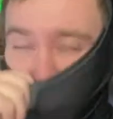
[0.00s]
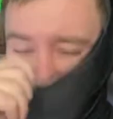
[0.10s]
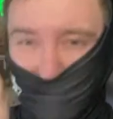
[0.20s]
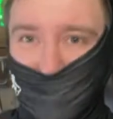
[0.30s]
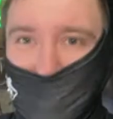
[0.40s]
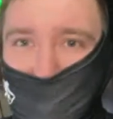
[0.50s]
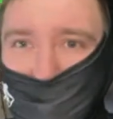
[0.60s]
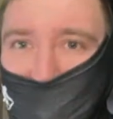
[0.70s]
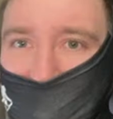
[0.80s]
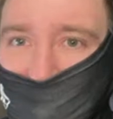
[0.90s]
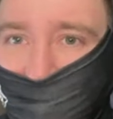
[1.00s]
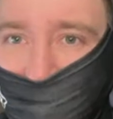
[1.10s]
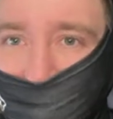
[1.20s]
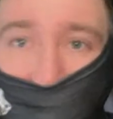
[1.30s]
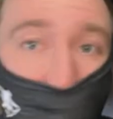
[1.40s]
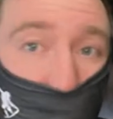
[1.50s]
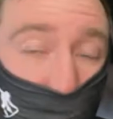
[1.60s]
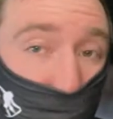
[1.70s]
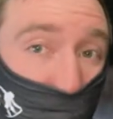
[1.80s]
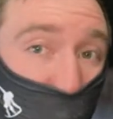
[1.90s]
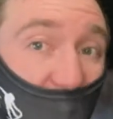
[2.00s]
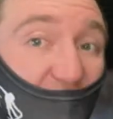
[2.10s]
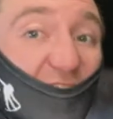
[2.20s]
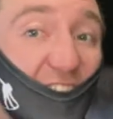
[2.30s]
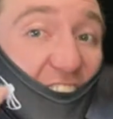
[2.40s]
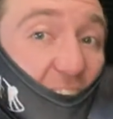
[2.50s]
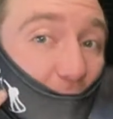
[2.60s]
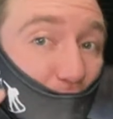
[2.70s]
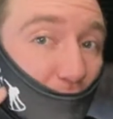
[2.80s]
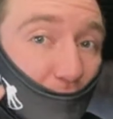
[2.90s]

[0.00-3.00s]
And we now have ski.